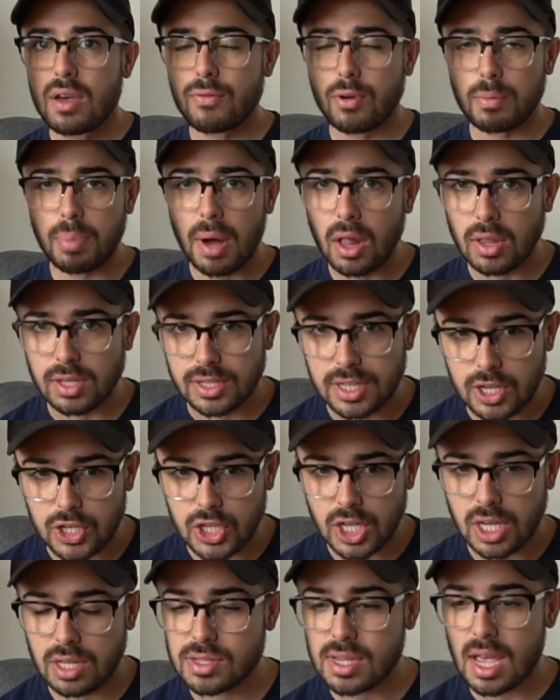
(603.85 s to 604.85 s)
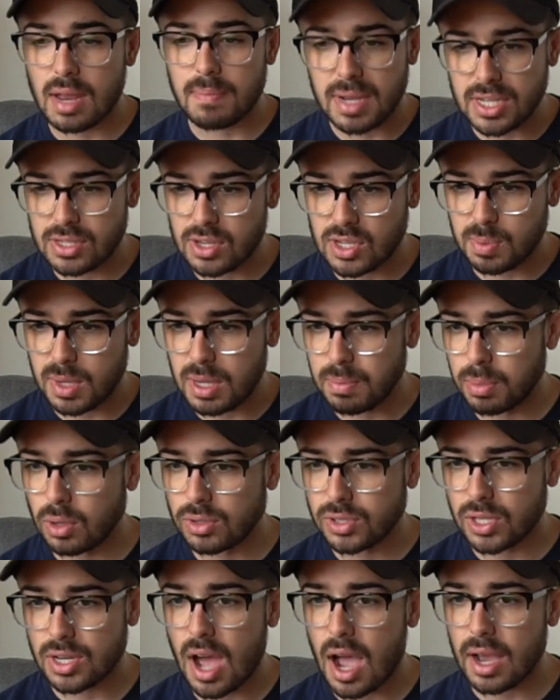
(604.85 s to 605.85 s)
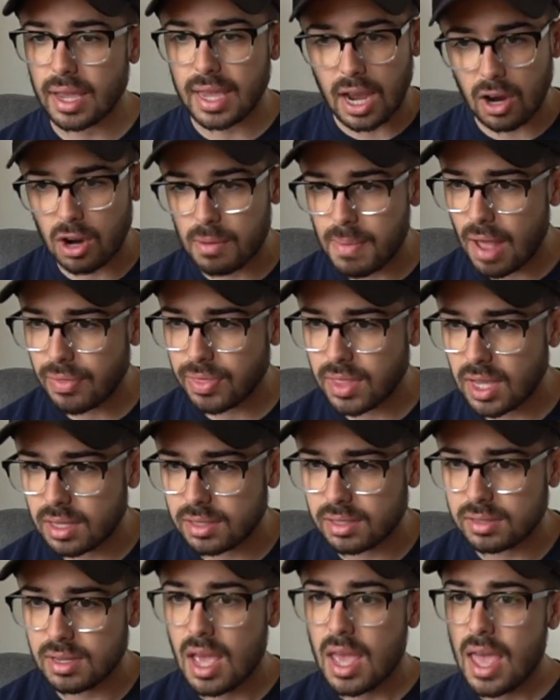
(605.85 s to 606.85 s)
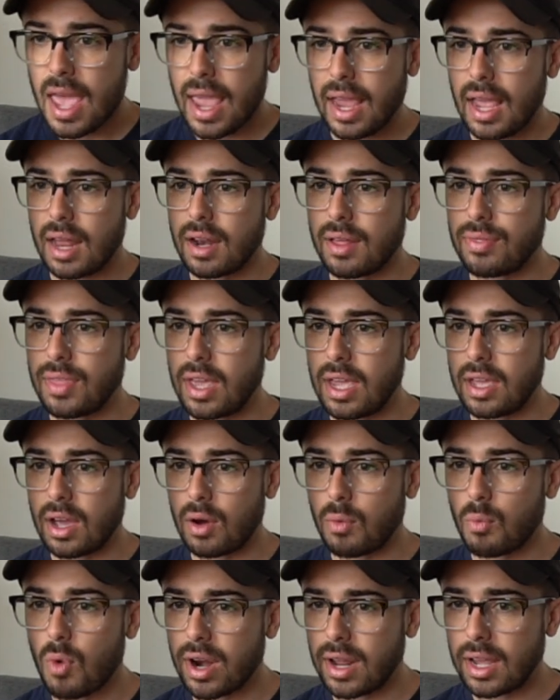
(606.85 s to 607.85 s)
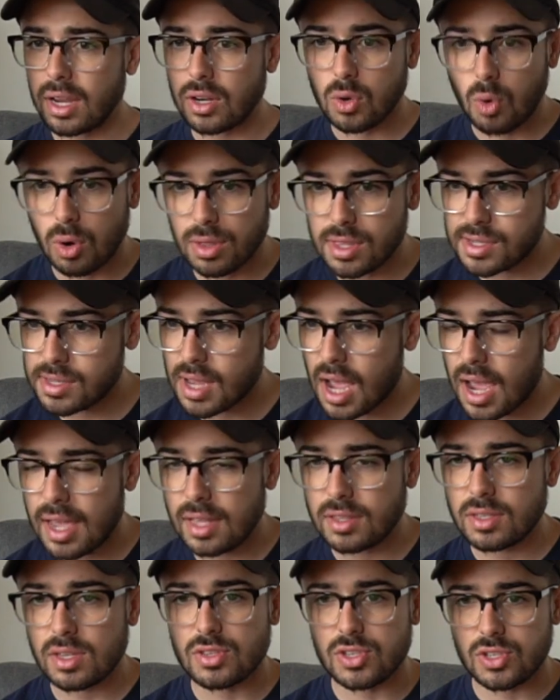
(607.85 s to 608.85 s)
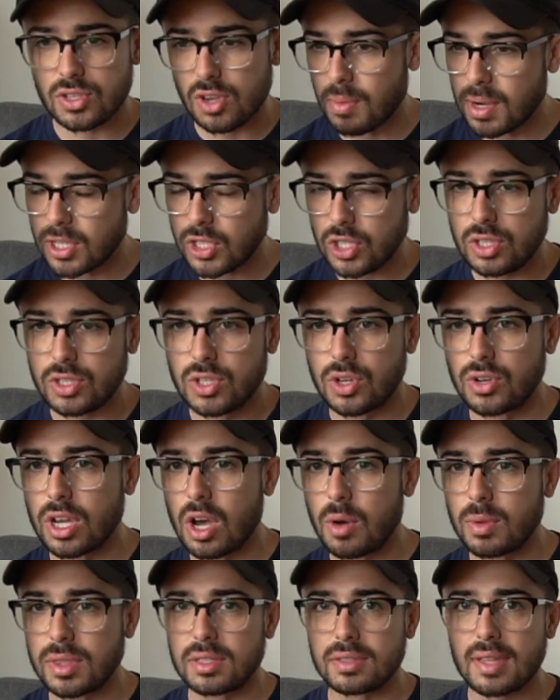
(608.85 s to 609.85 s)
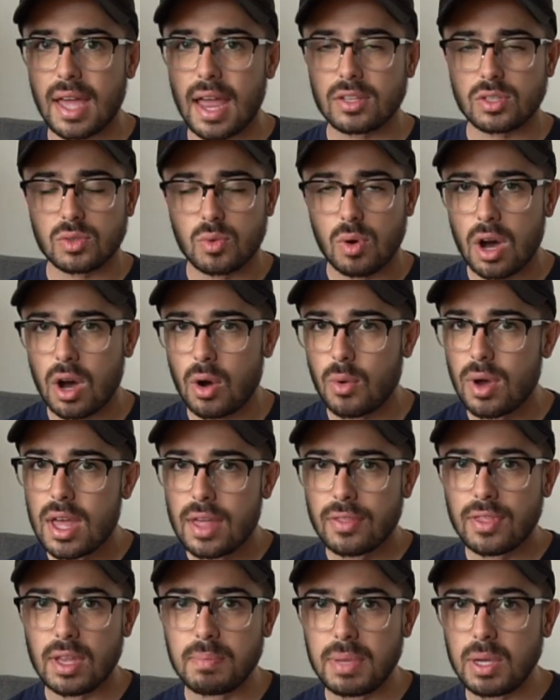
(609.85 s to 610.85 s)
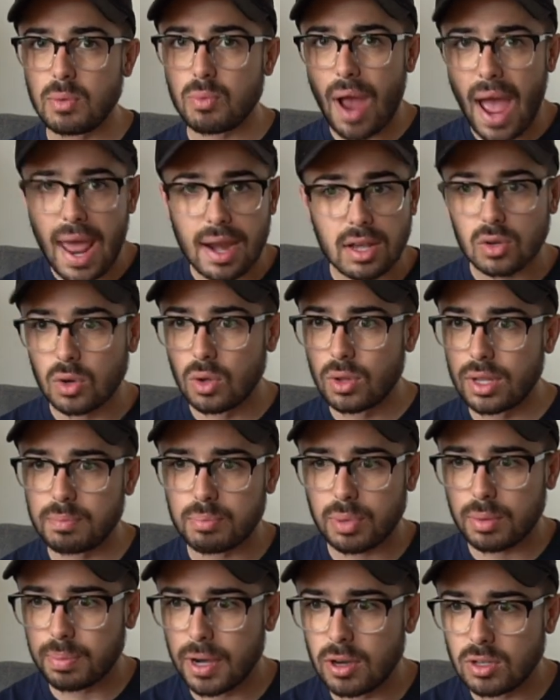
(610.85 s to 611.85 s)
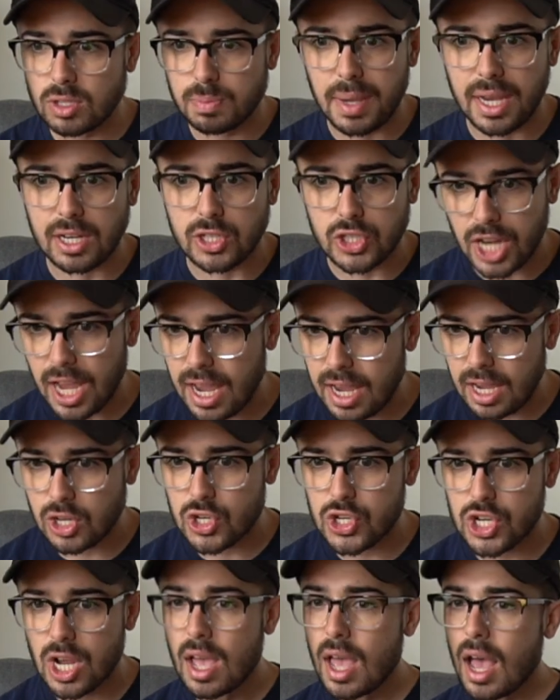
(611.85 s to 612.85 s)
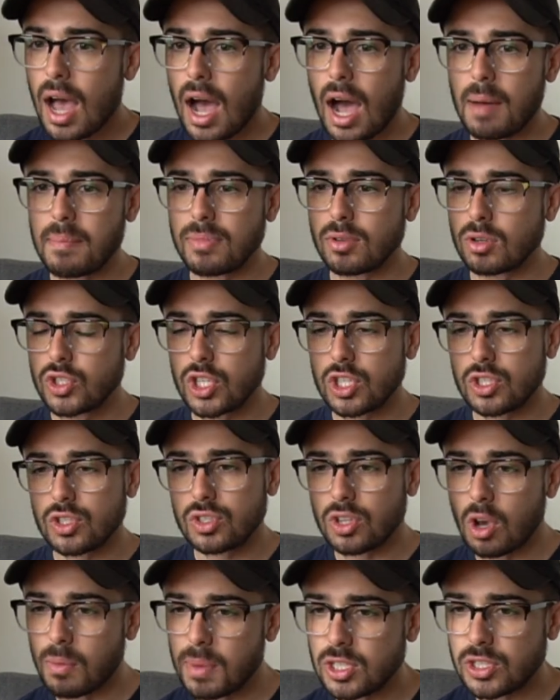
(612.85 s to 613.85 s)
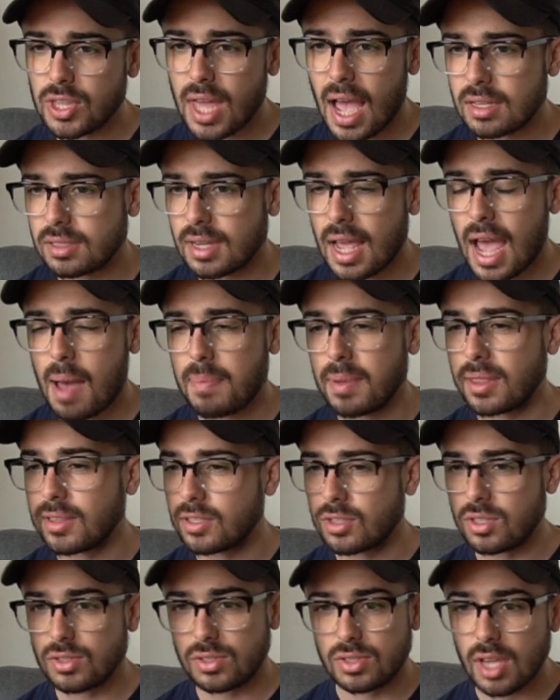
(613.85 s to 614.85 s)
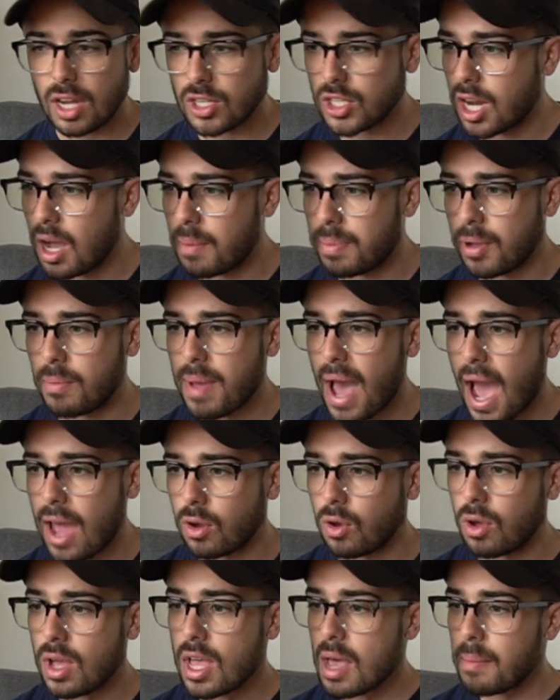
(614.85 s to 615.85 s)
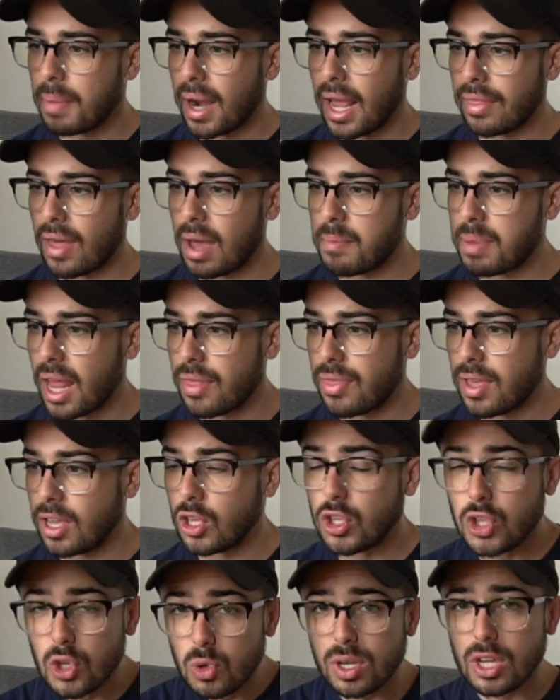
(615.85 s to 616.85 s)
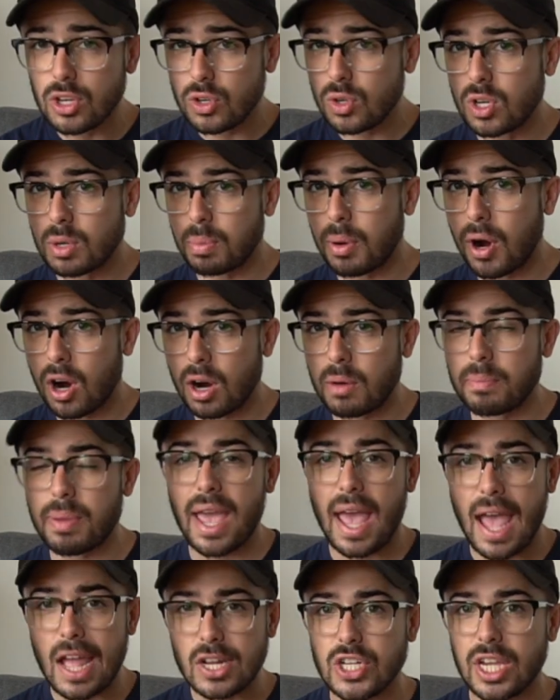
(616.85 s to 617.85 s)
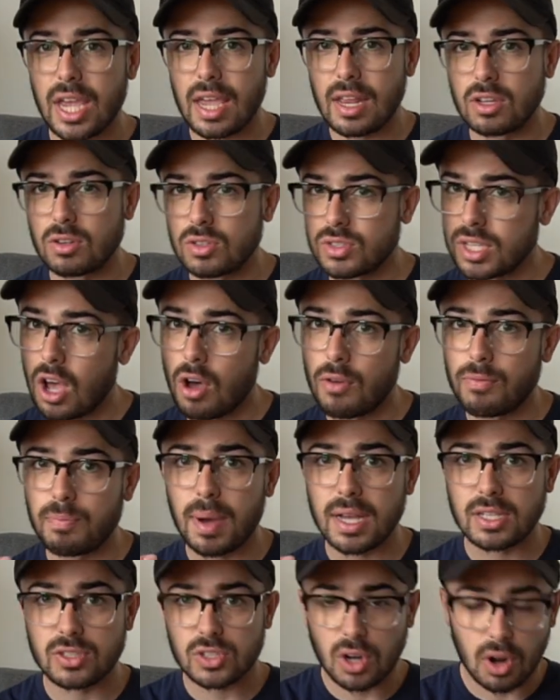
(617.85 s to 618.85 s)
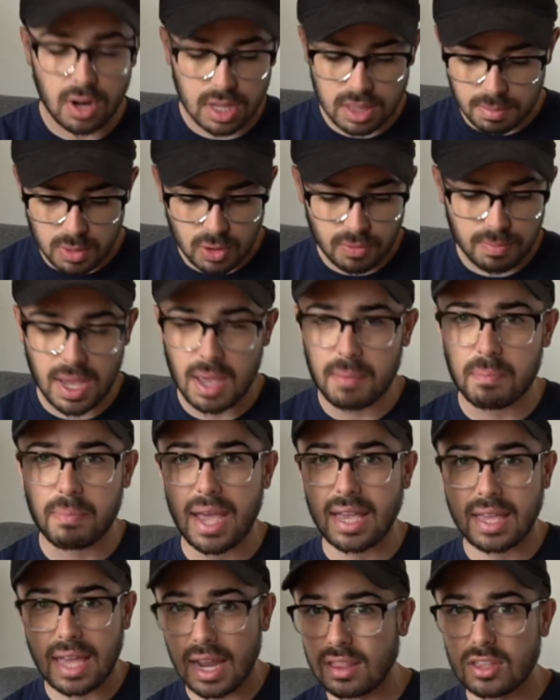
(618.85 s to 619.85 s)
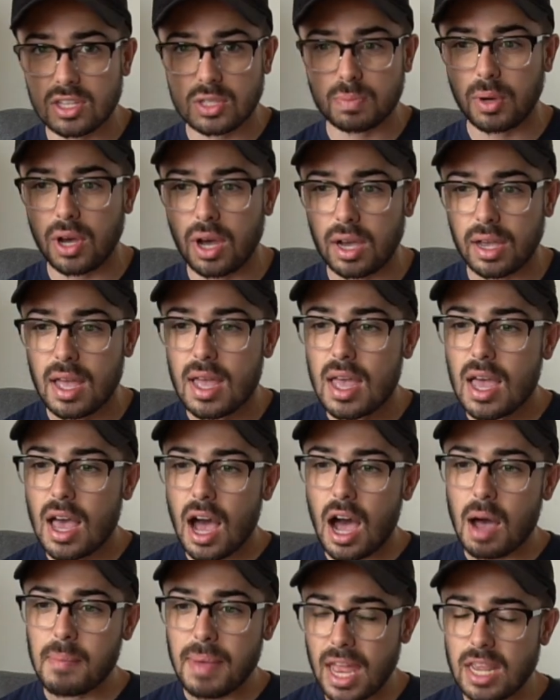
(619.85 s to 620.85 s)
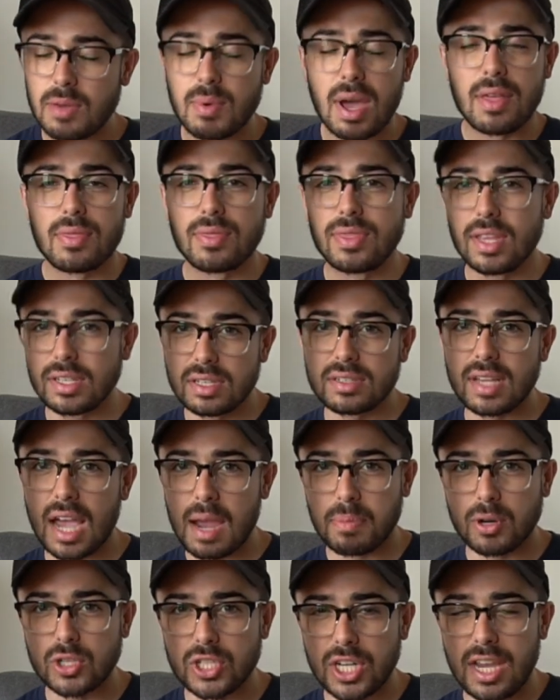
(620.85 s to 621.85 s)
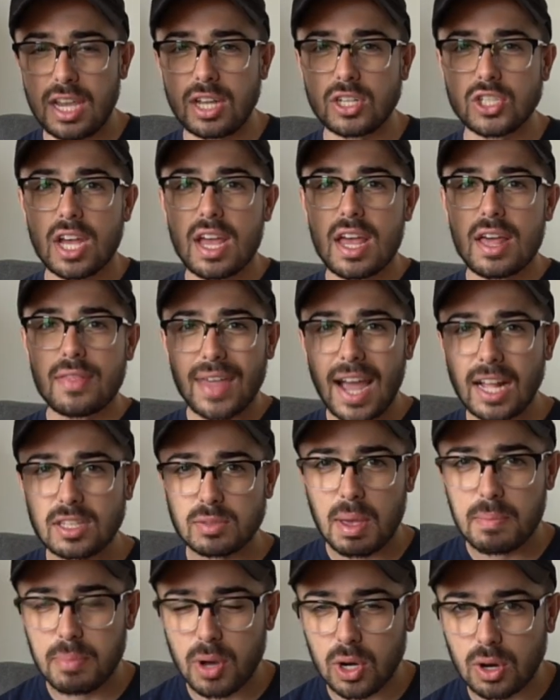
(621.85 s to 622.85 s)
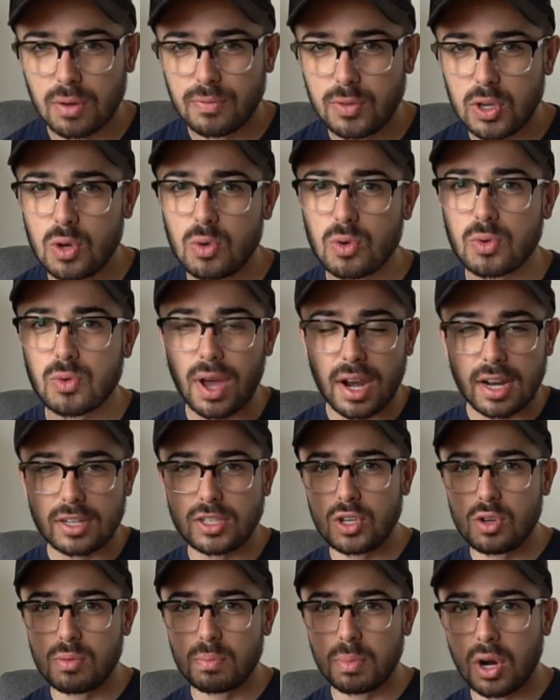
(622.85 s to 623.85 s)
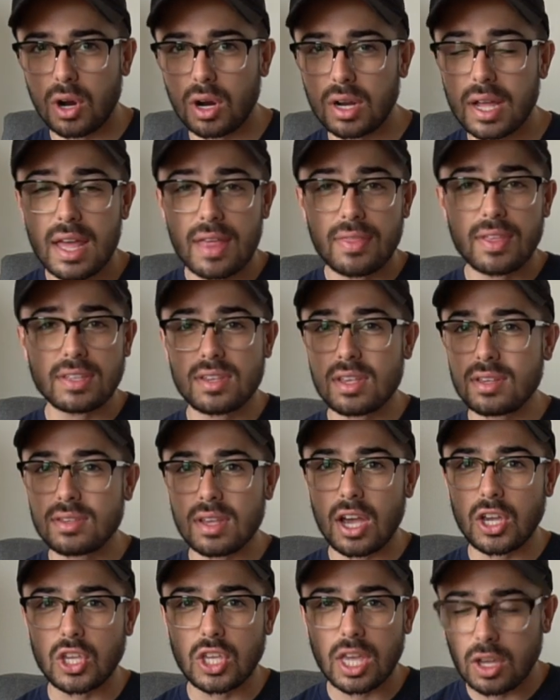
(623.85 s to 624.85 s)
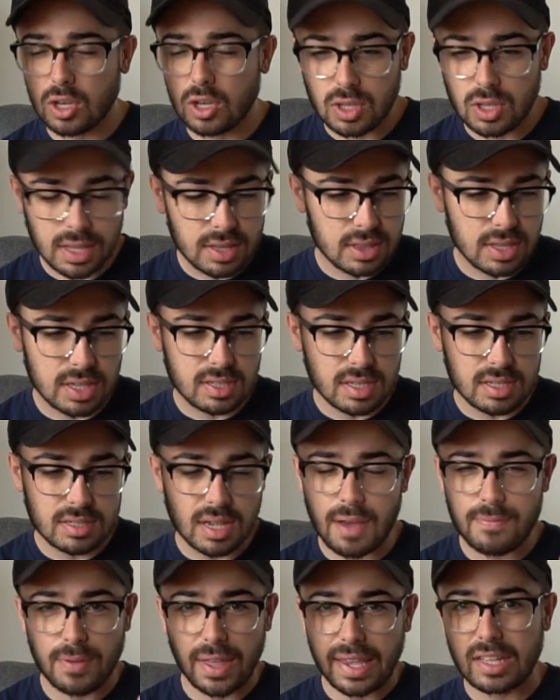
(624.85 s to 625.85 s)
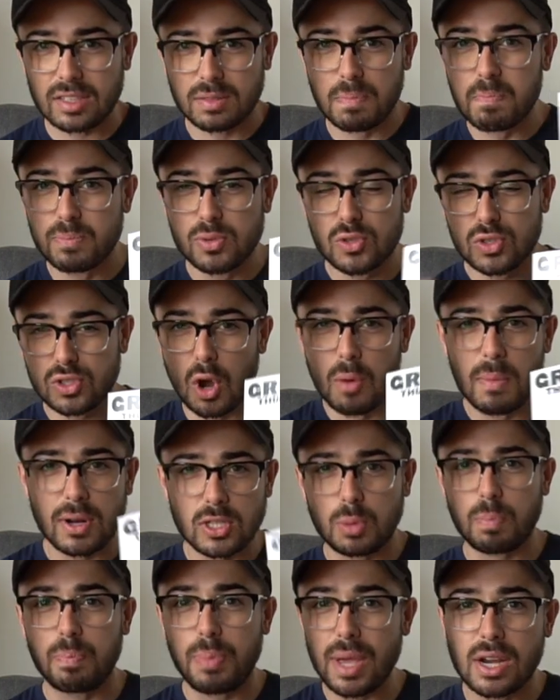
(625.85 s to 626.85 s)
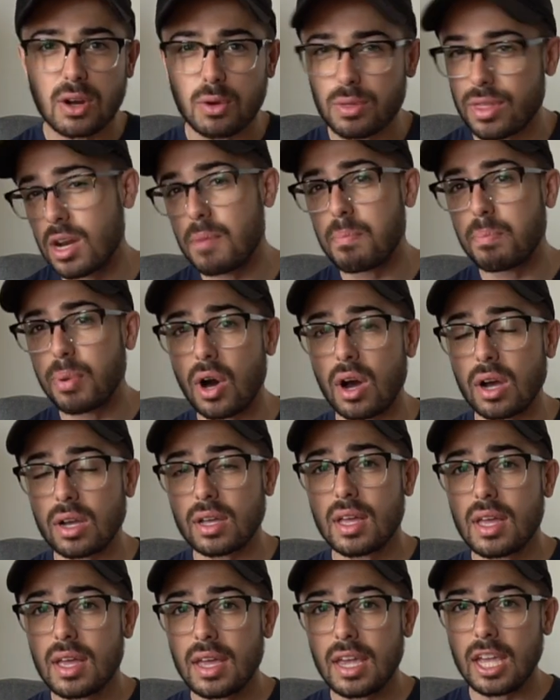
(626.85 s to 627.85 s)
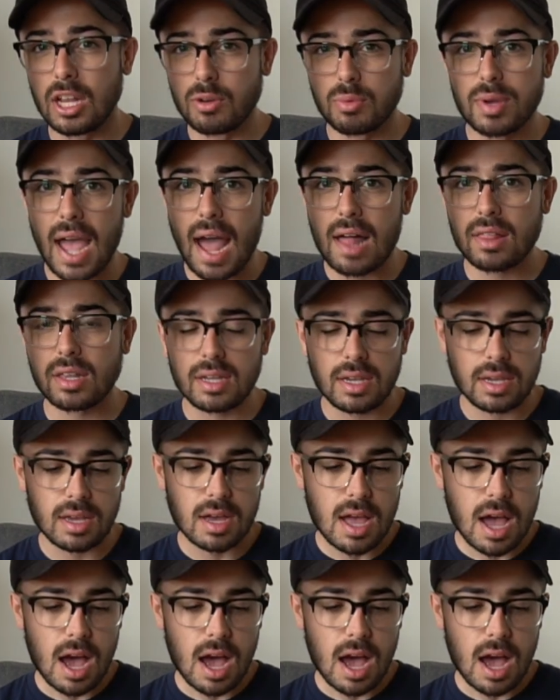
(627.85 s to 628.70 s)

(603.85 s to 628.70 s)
for politicians and business people to not care about this, and they want to ignore the science. It's so much easier to go with the status quo than be radical and propose big change. Um, there's just so much that has to happen. This is such an uphill battle, but I, but I think you could do your part by educating yourself, by starting the movement, by getting this book. Um, anyway, this is HyperChange. That's my book review, Greta Thunberg. This is, a, this is, I feel like it's so much bigger than a book in reality.